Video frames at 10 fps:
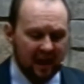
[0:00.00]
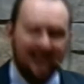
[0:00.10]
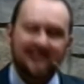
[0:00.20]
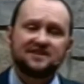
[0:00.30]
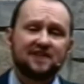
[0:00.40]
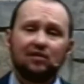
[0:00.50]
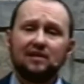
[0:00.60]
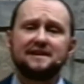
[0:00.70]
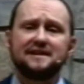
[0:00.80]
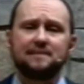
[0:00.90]
And it certainly
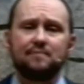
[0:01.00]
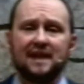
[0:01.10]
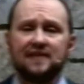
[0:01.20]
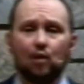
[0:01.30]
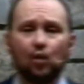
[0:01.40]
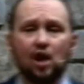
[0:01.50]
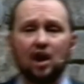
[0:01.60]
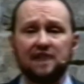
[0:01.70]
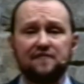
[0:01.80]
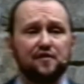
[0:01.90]
doesn't mean that we're not
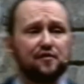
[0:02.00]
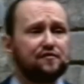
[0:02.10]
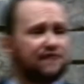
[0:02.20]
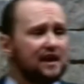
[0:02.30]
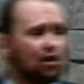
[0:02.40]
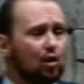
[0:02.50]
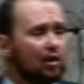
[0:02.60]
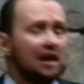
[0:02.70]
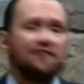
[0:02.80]
going to feel fear or